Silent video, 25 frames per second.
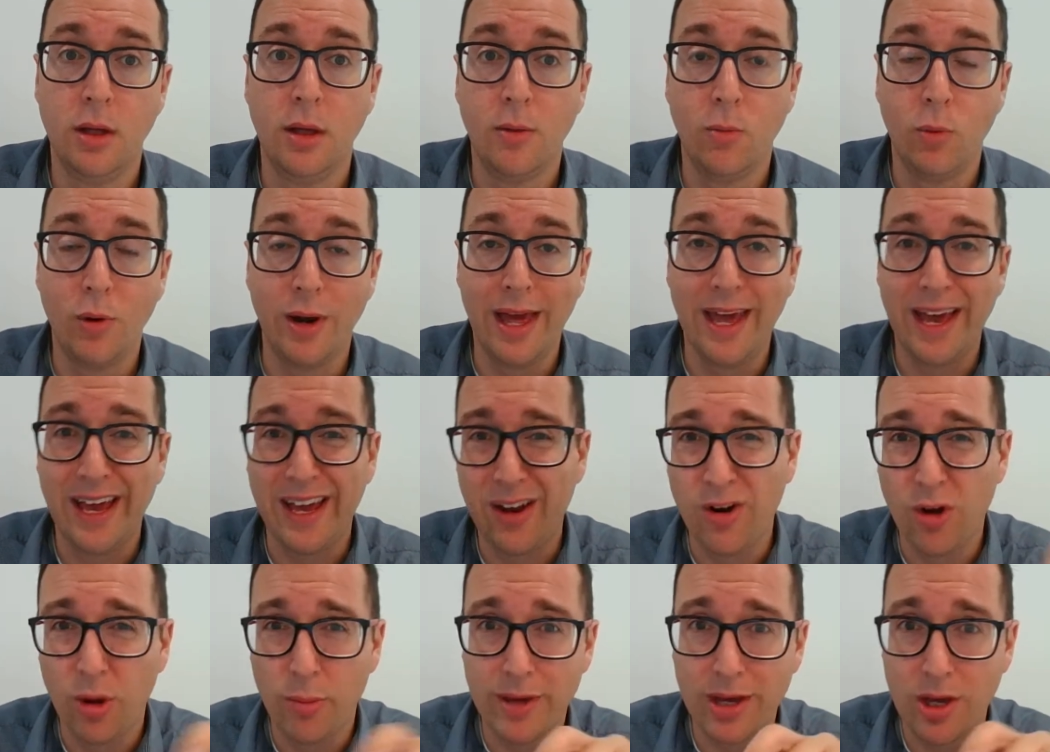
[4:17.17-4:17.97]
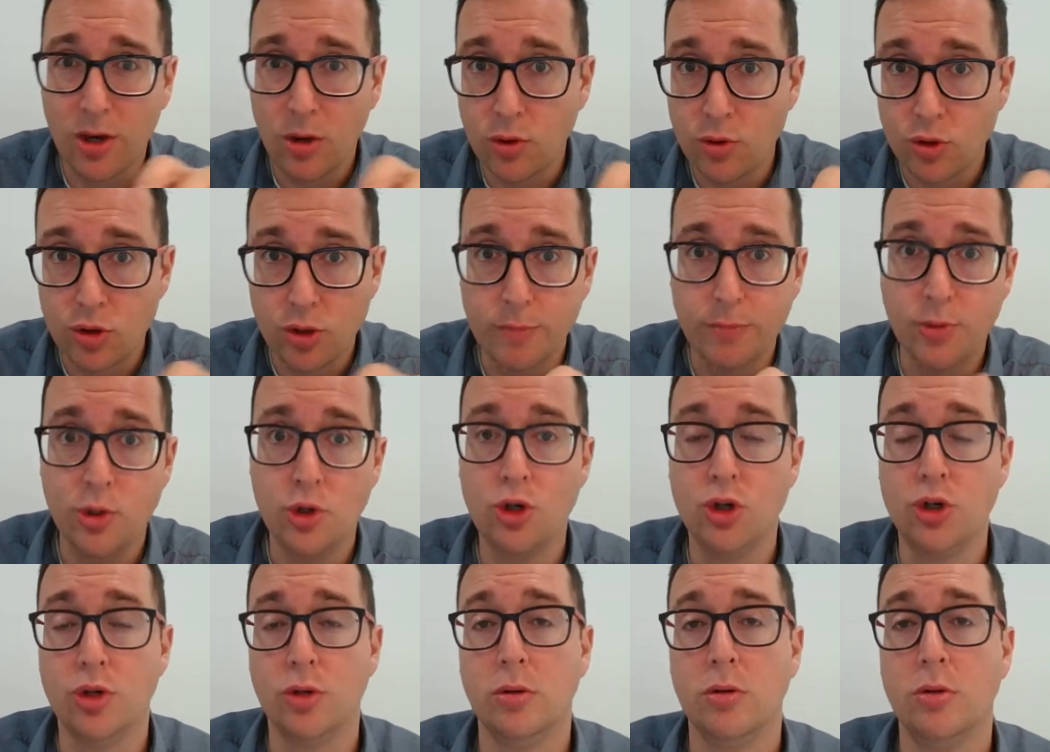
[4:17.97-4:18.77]
What economic
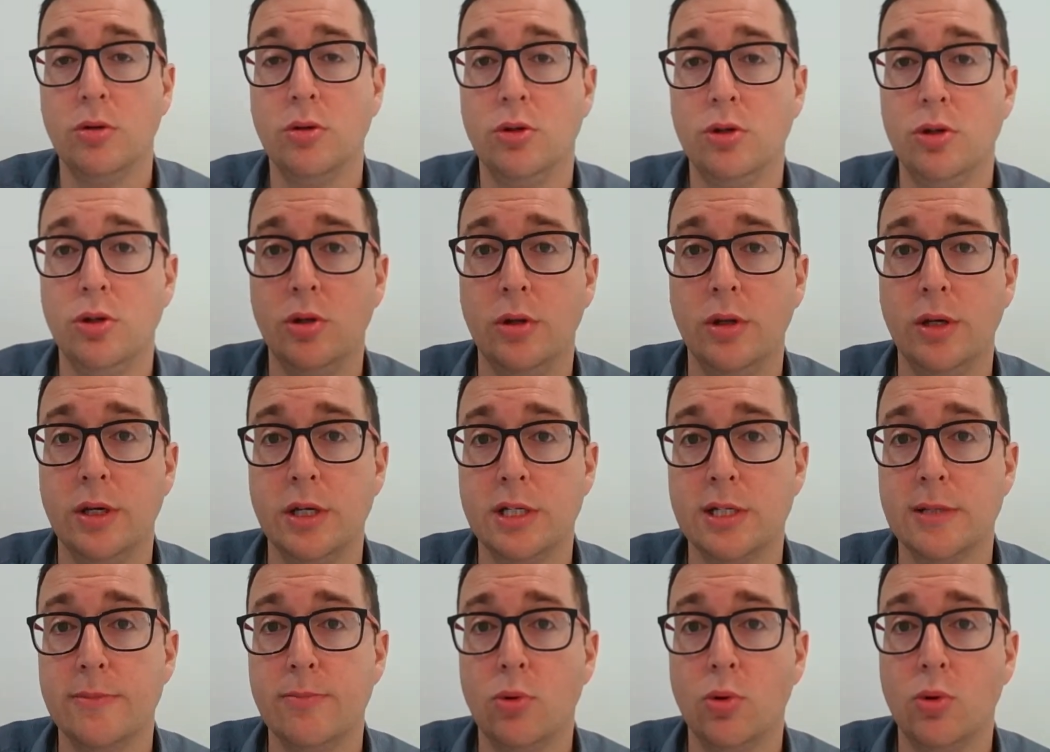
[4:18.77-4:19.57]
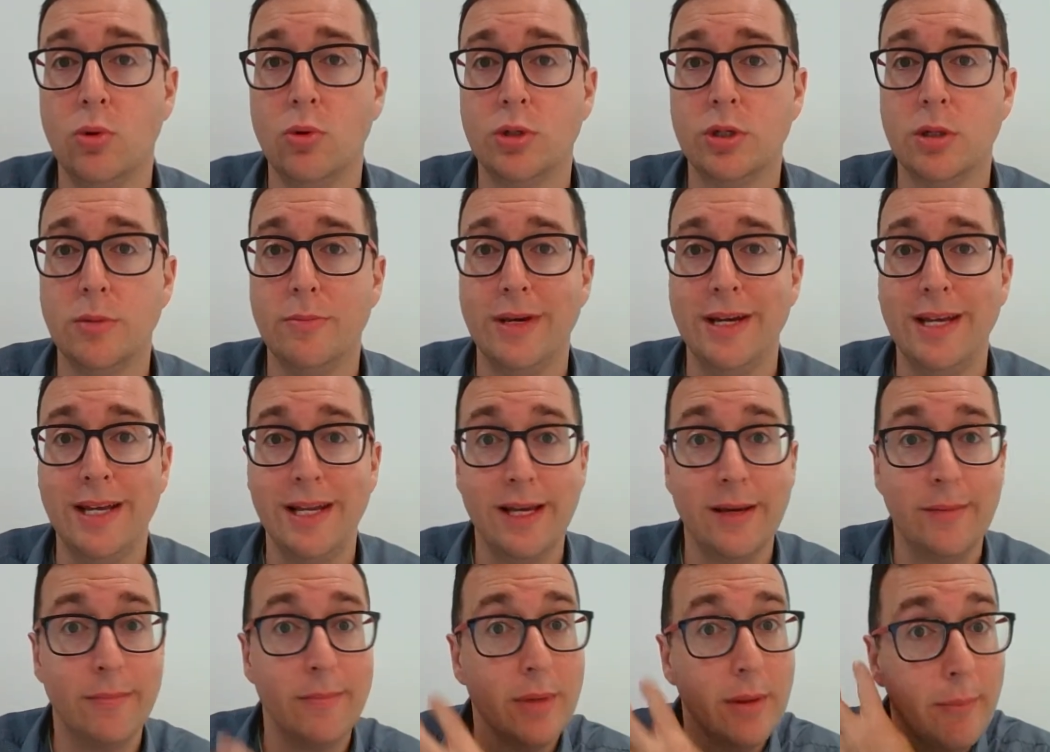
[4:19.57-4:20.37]
contribution do these small to
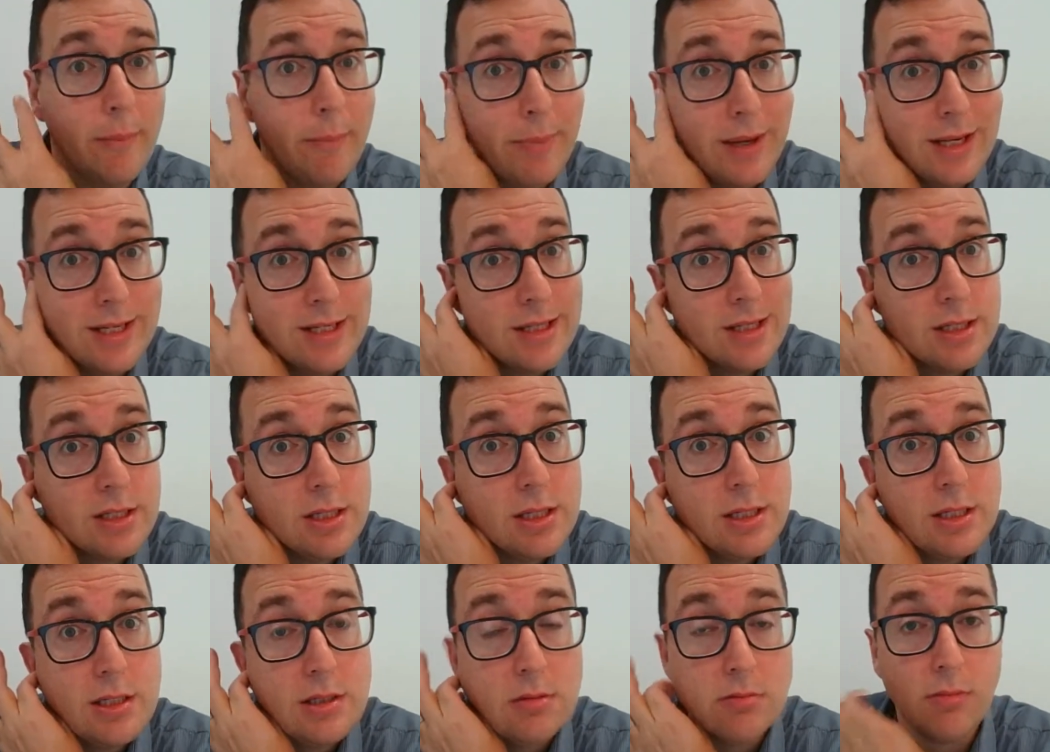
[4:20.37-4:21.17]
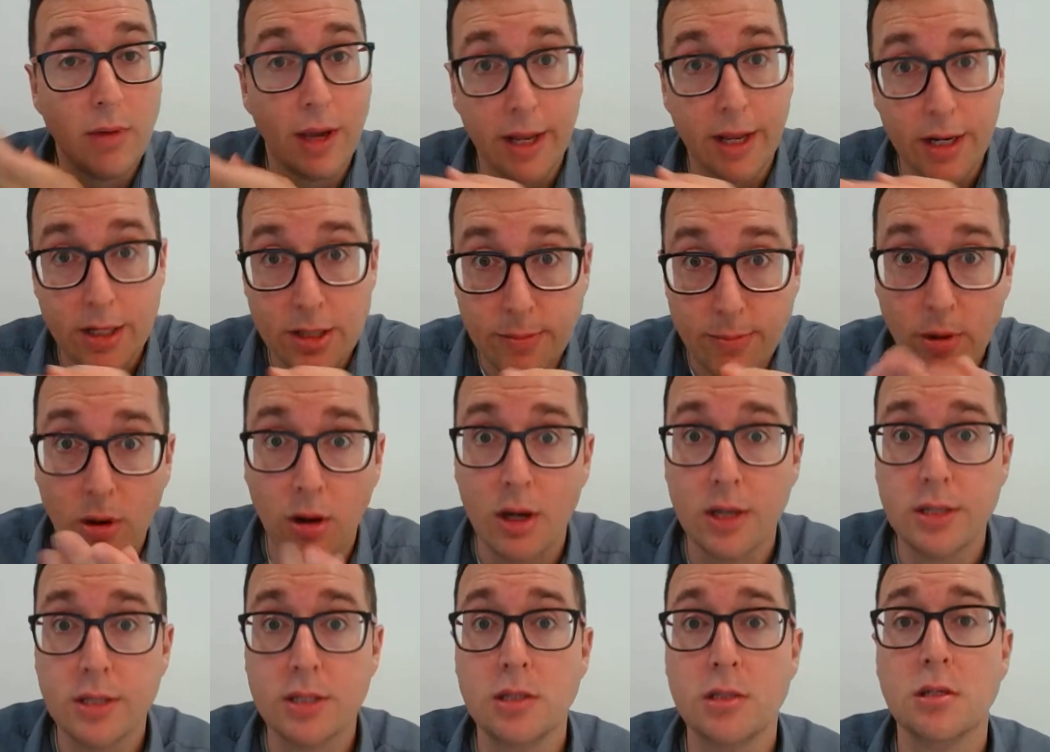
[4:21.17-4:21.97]
medium businesses,
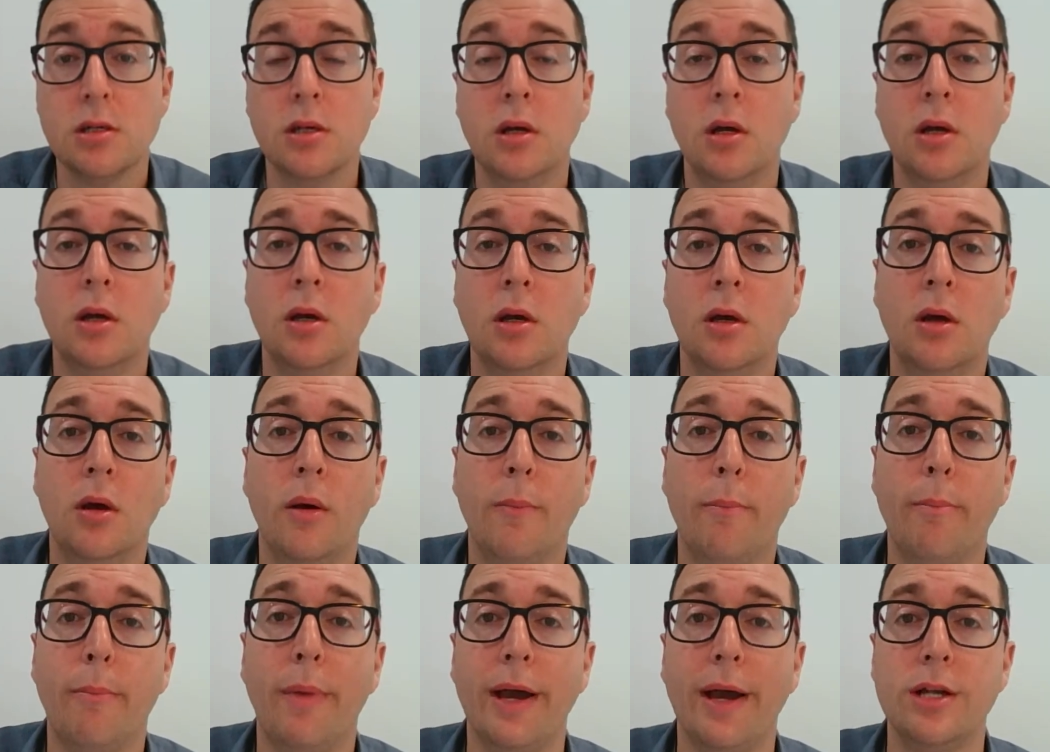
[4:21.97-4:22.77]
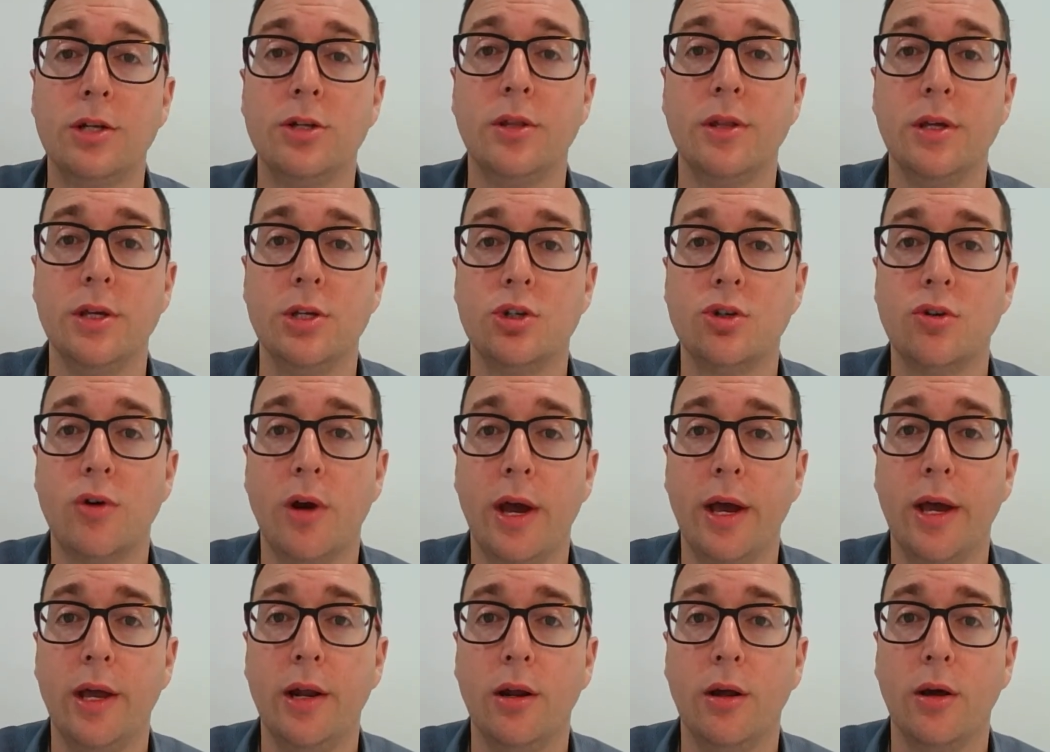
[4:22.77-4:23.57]
enterprises, make to the
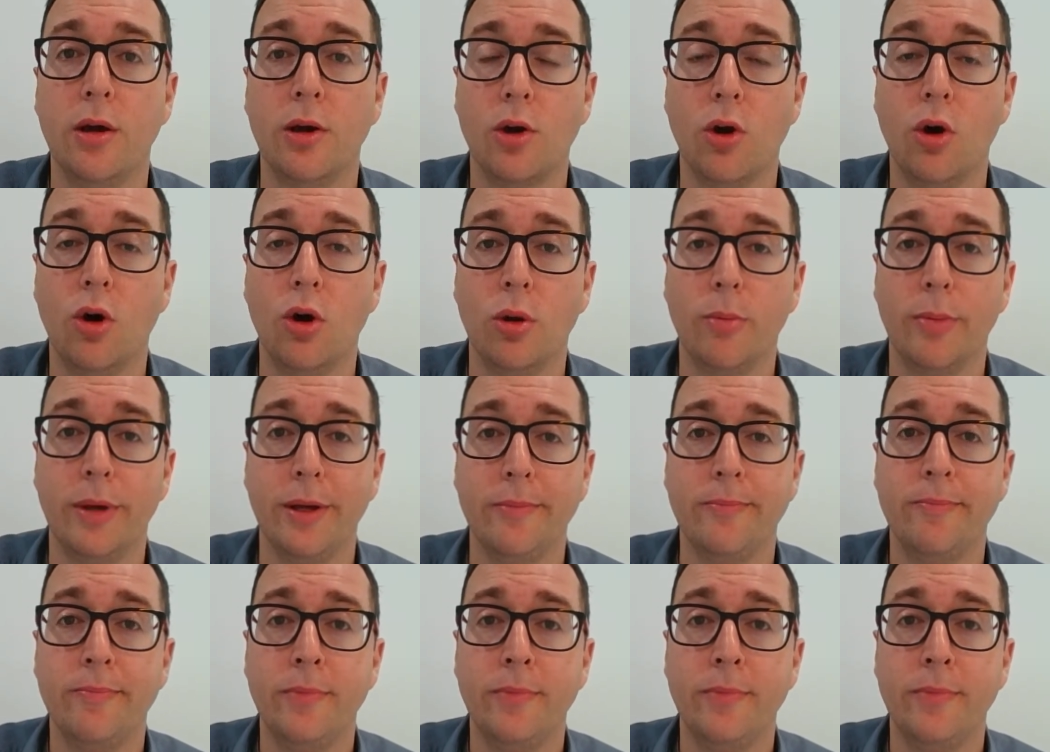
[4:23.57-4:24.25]
Australian economy?